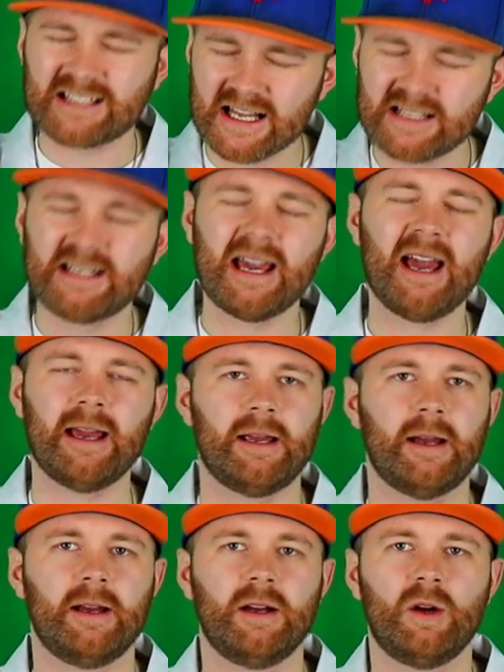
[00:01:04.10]

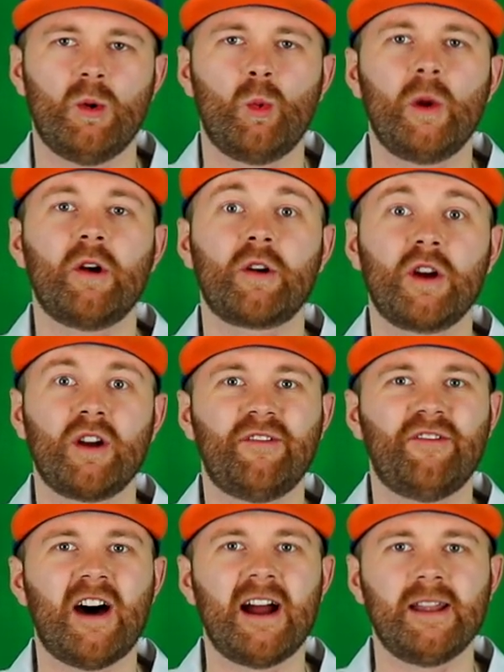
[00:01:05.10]
today we are going to
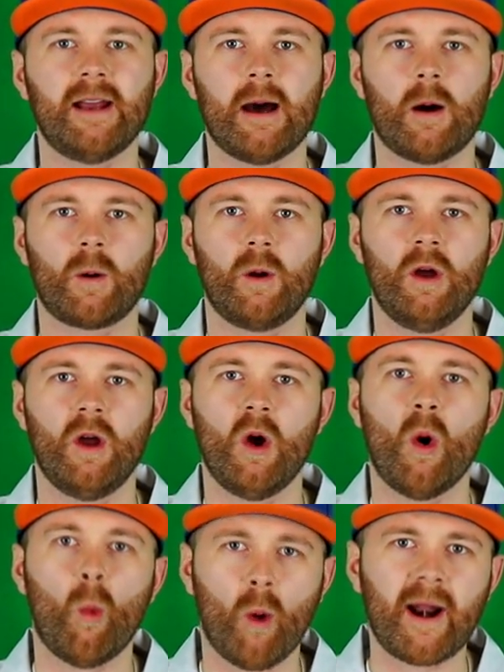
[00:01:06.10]
find out
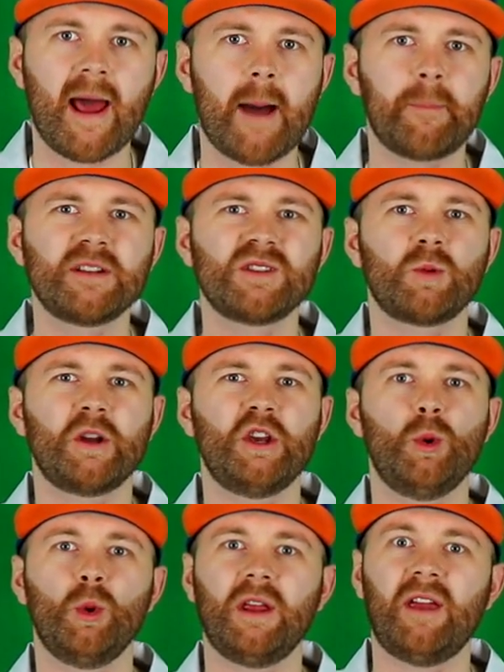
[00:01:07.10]
what happens when
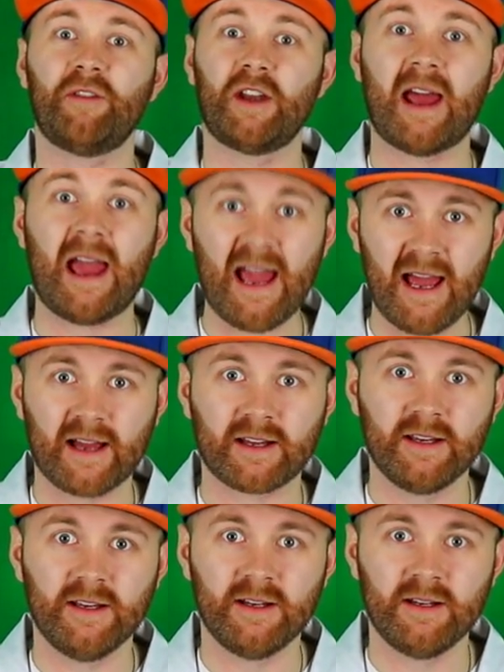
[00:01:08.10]
you leave an
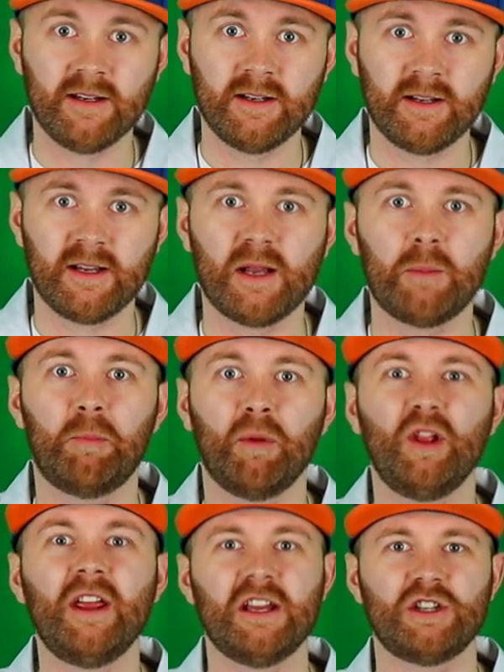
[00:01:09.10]
egg in
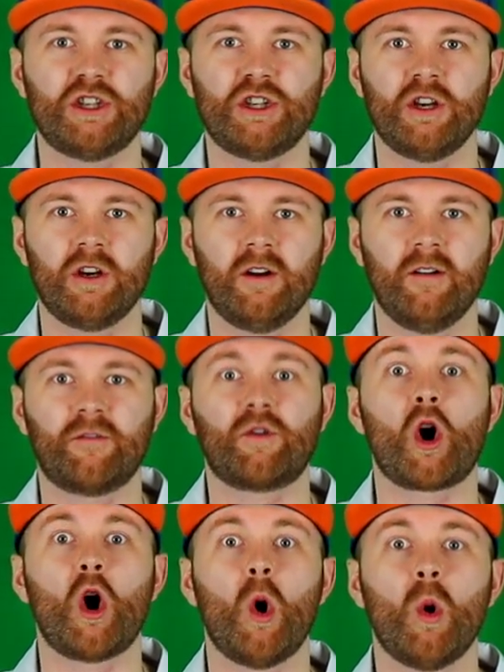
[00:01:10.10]
bleach
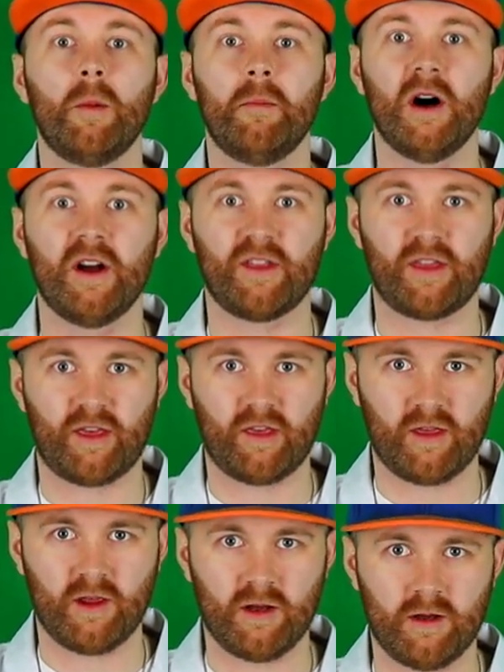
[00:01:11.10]
for a whole month.
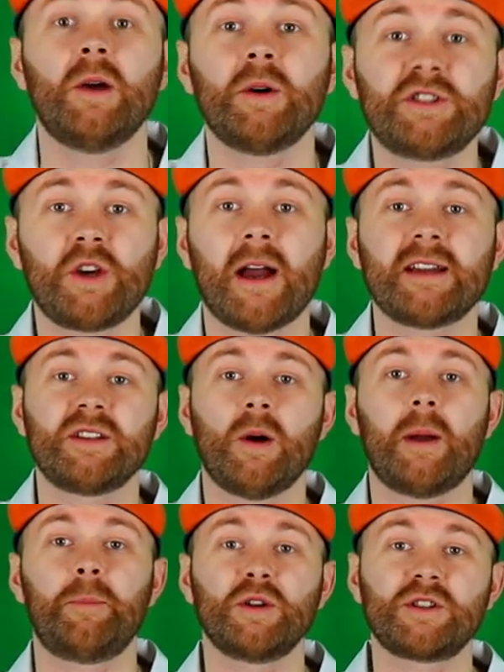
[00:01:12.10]
Now, as you guys
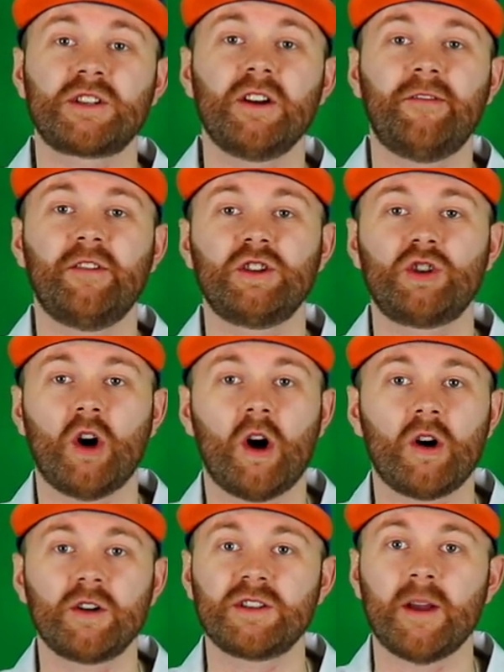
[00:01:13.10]
know, I put stuff in
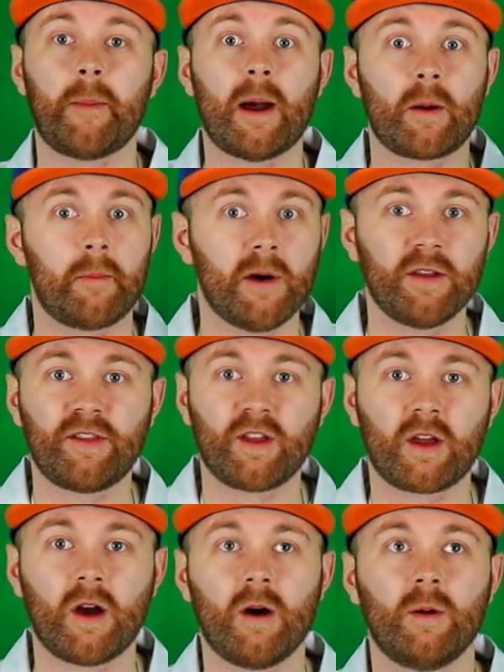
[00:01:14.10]
jars about a month
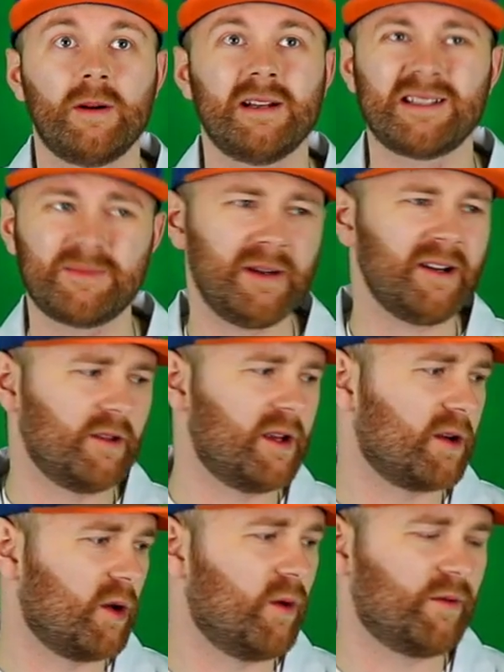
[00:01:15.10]
ago. It's been a
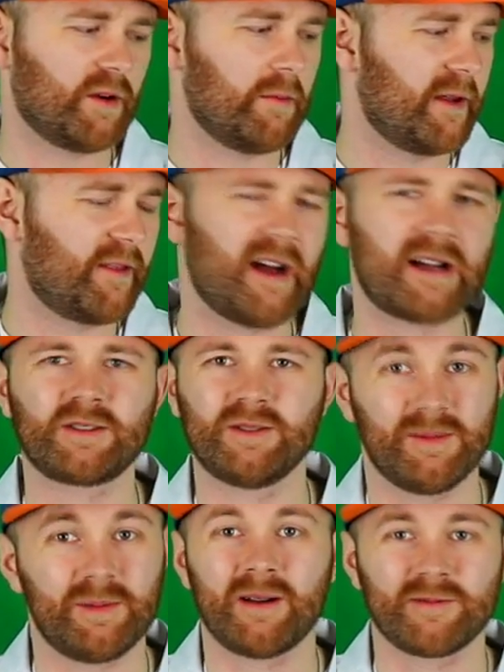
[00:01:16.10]
little over a month,
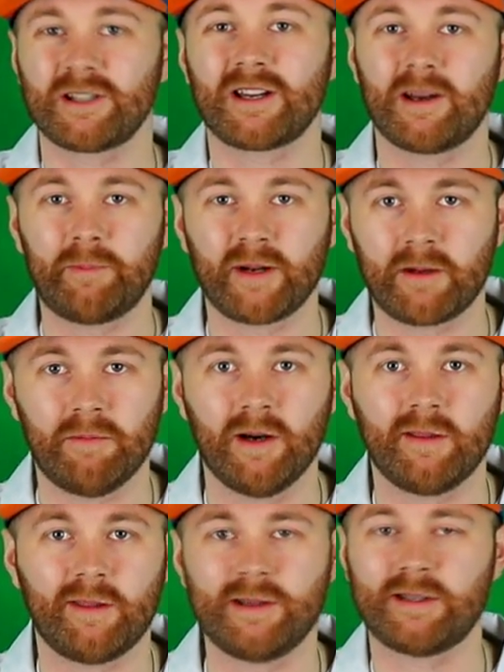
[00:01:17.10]
actually, but I'm just going to put a
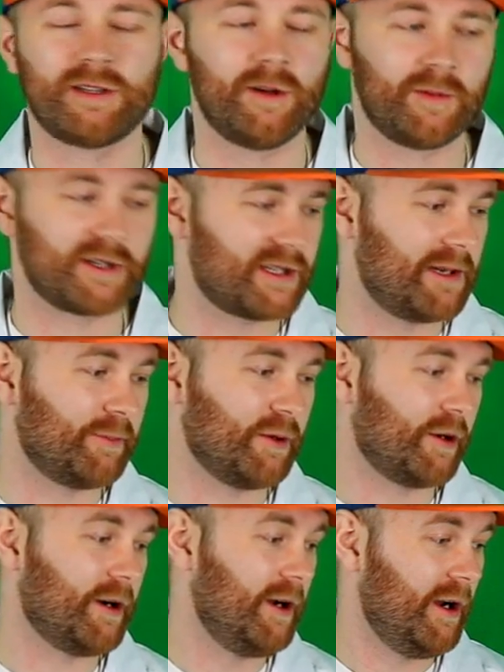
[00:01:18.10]
month. It's so much
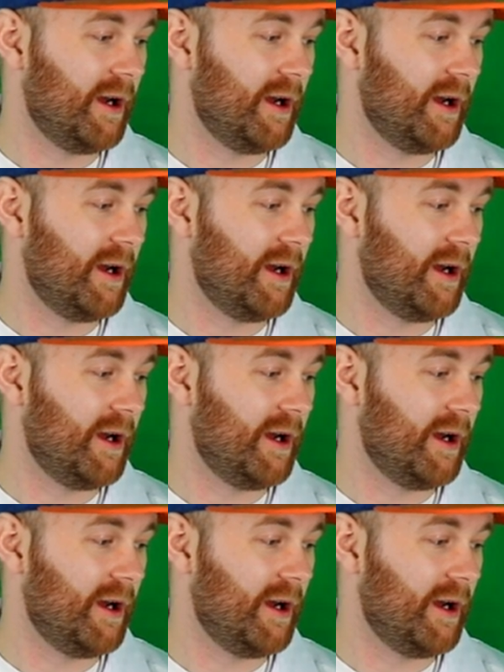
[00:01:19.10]
simpler.